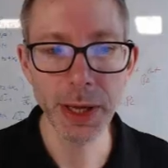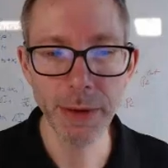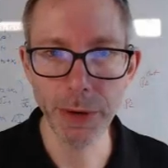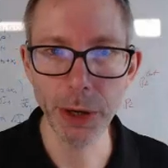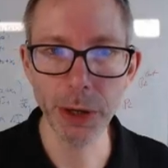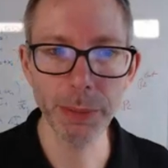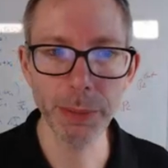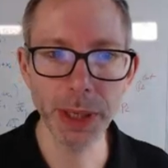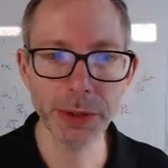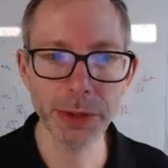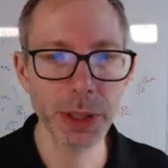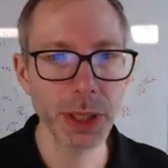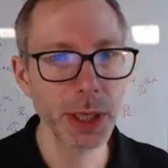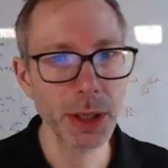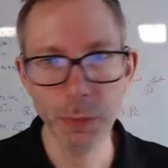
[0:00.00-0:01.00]
very
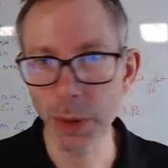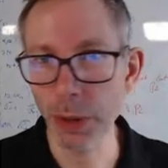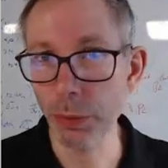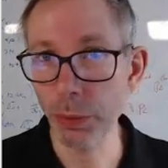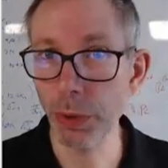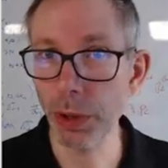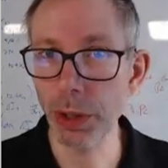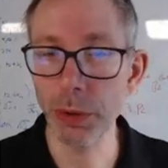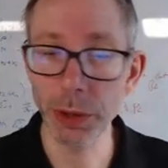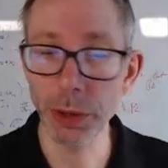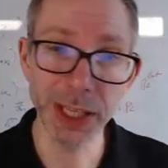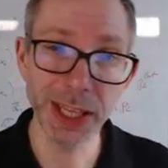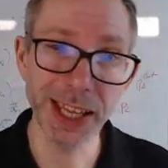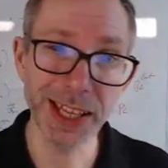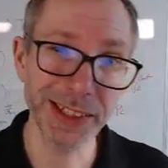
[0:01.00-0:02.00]
much. When we were
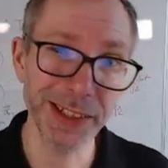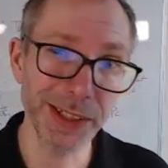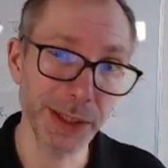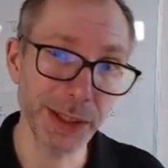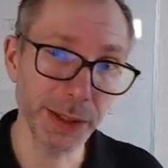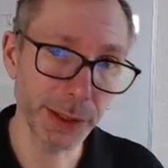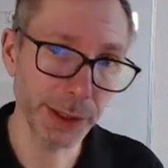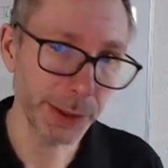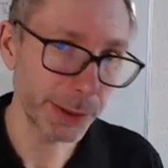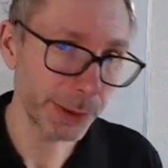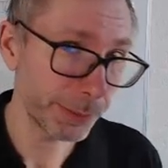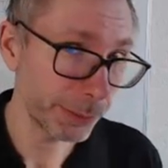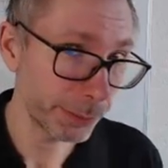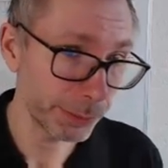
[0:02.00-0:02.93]
looking at the